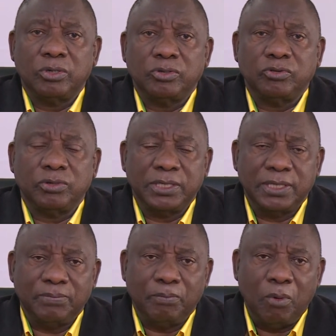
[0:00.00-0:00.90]
during
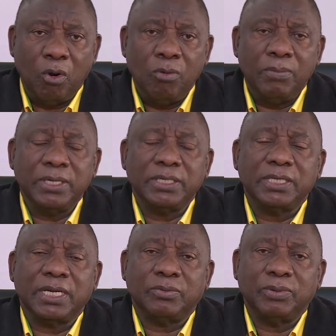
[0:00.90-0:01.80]
the moment
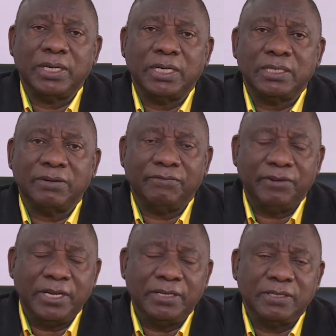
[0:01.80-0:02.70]
that we
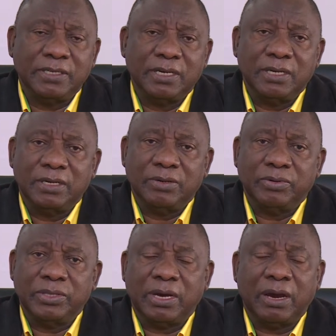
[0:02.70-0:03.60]
interface
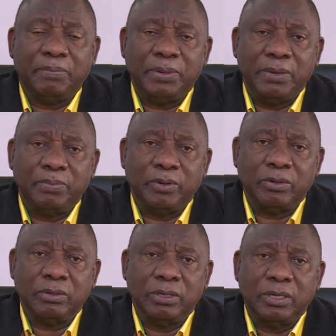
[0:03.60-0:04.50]
with our people